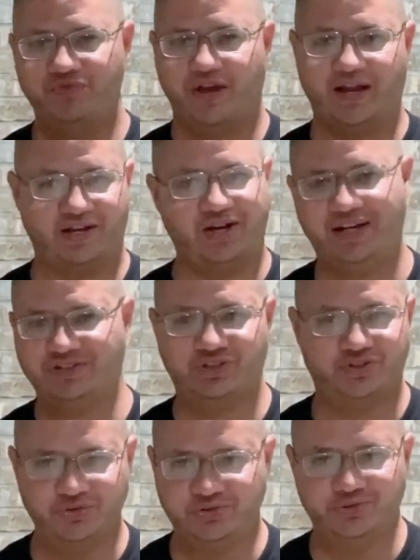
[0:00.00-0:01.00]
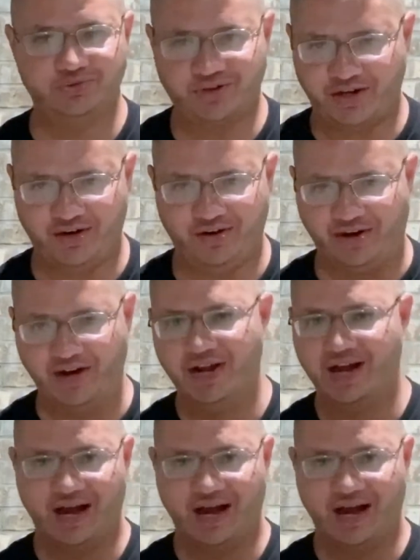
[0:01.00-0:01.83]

got constitutional carry.